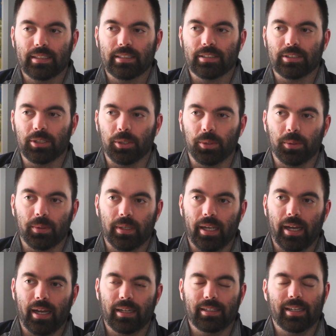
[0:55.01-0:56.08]
So
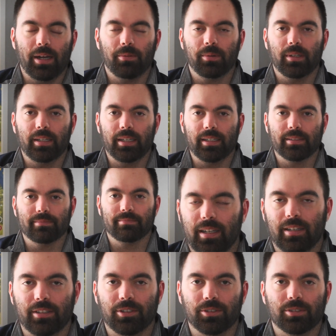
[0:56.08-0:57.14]
yeah, not really
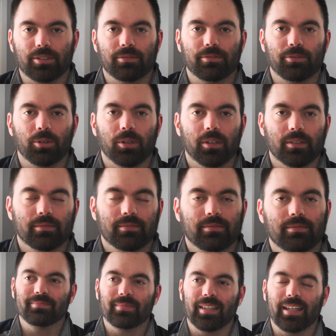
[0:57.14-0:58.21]
conducive for
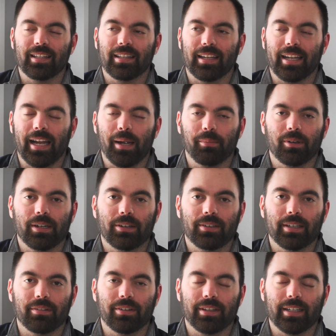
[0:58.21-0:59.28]
getting the camera out
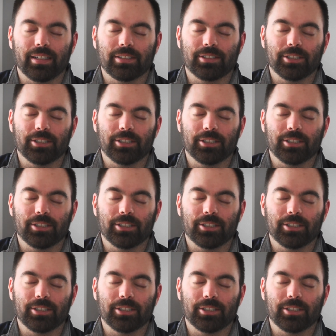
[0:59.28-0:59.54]
and everything.